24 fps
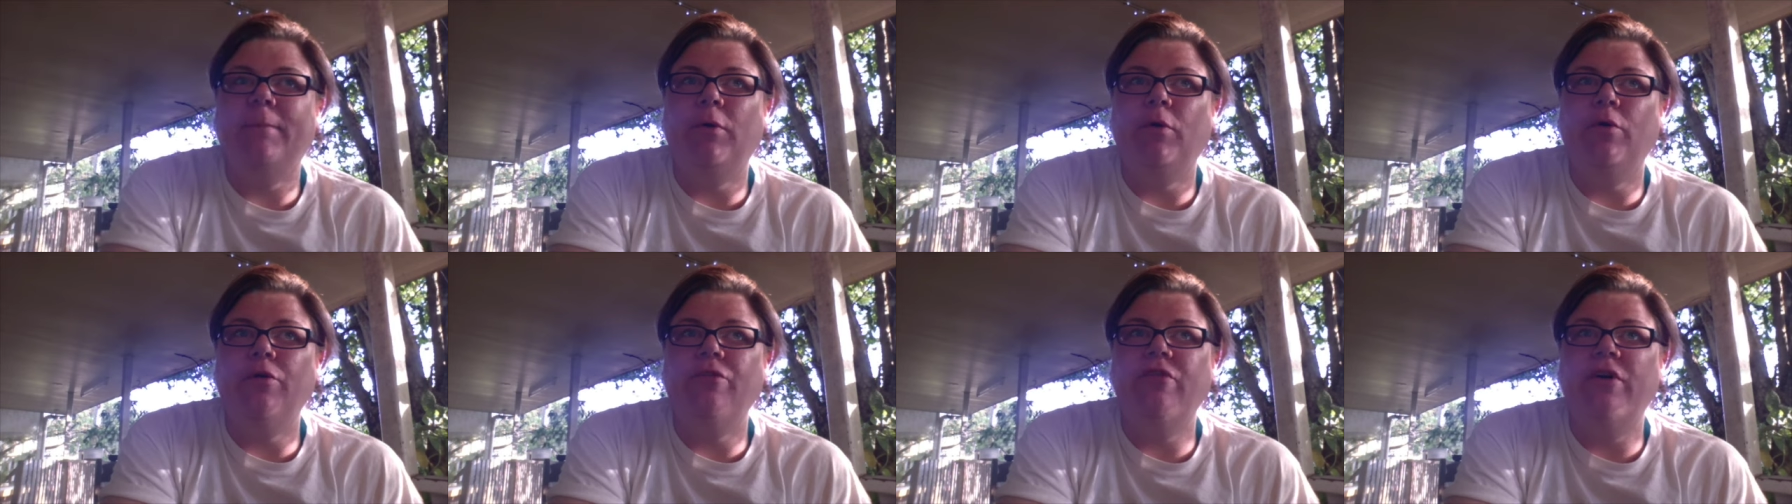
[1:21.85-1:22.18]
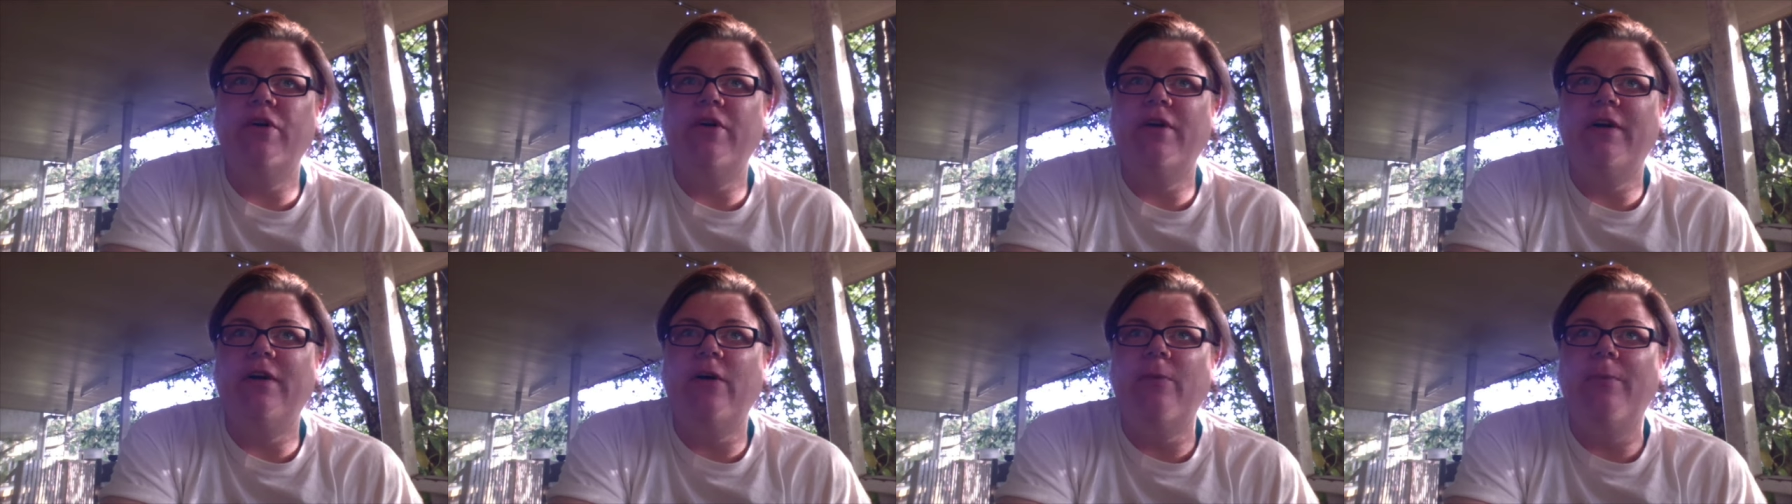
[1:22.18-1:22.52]

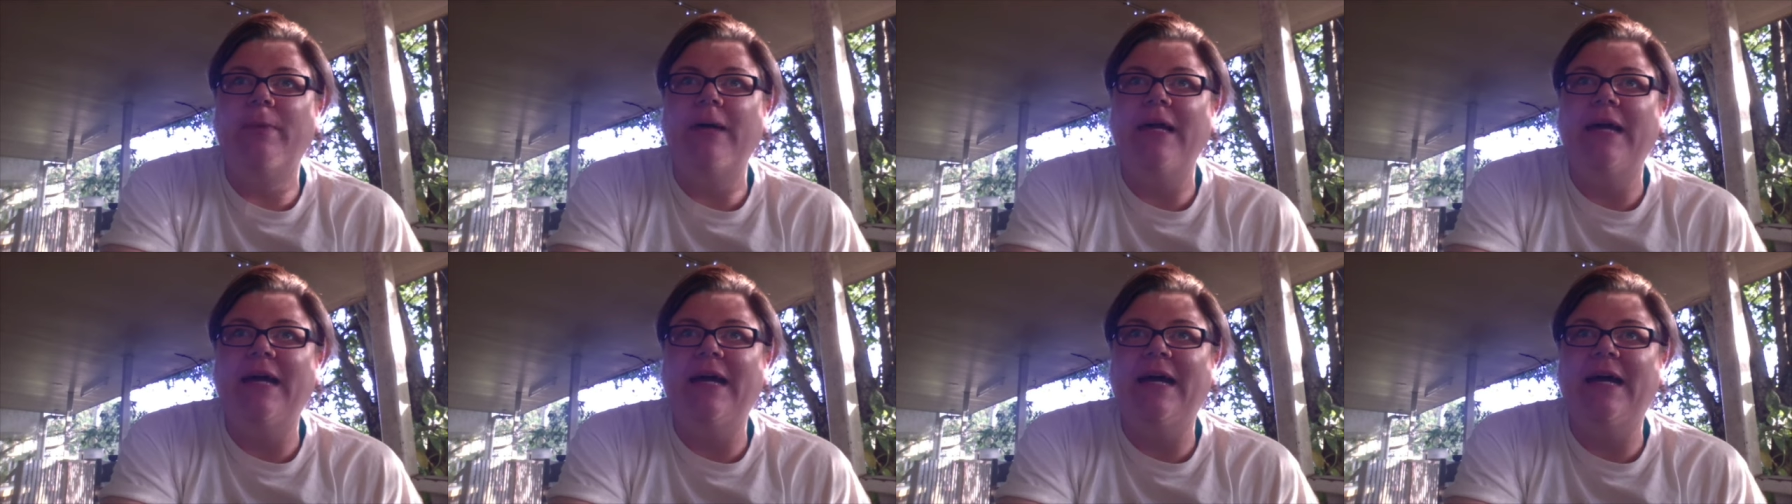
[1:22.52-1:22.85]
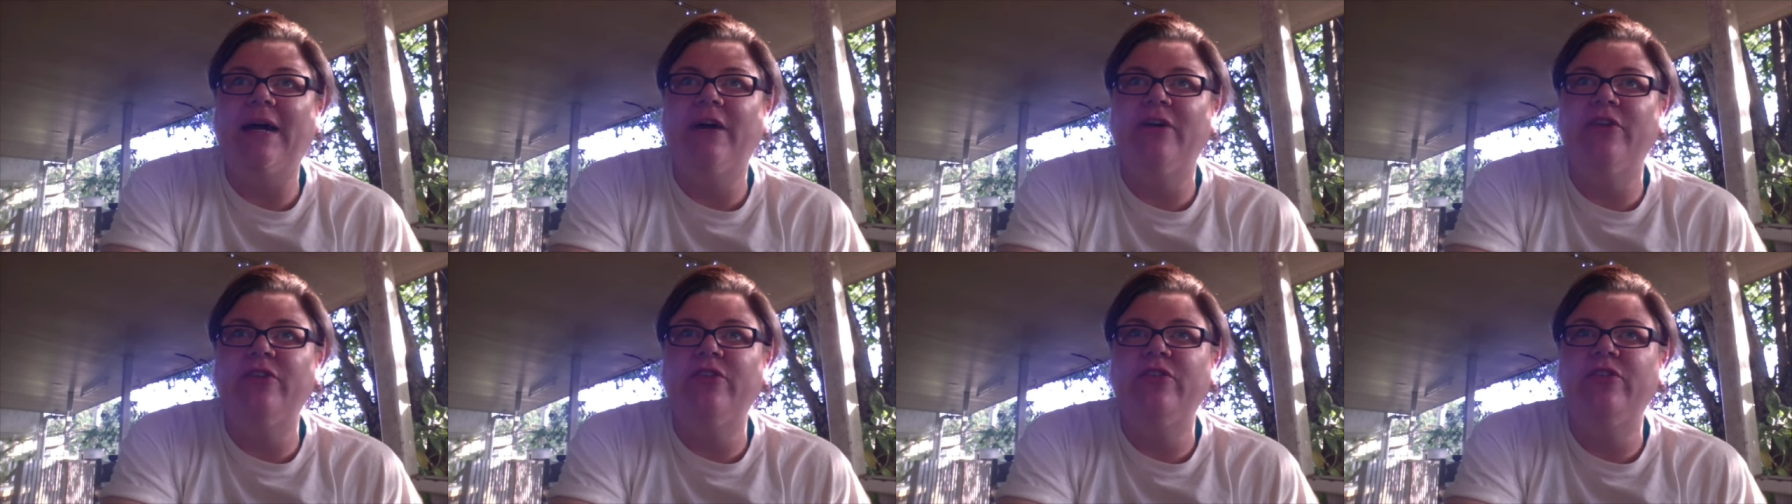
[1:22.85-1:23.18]
also helping
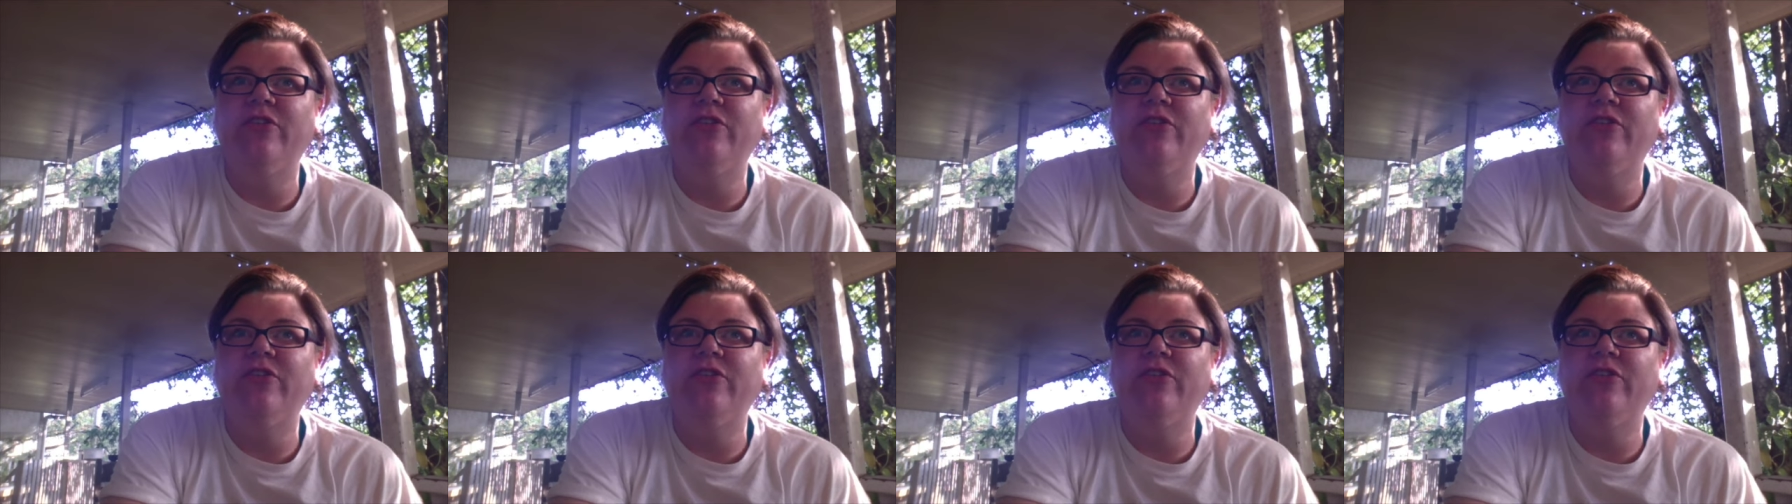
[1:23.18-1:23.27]
out,